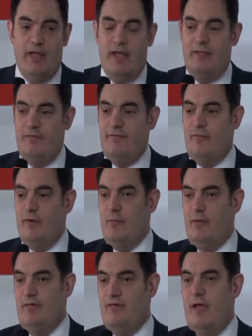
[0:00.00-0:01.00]
in the form
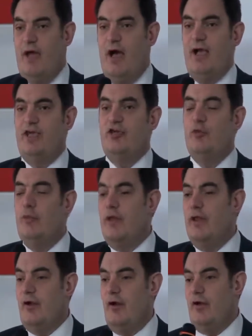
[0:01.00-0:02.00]
of human
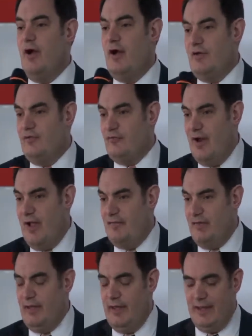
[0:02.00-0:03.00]
and narcotics
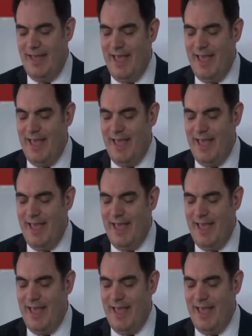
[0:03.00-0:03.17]
trafficking,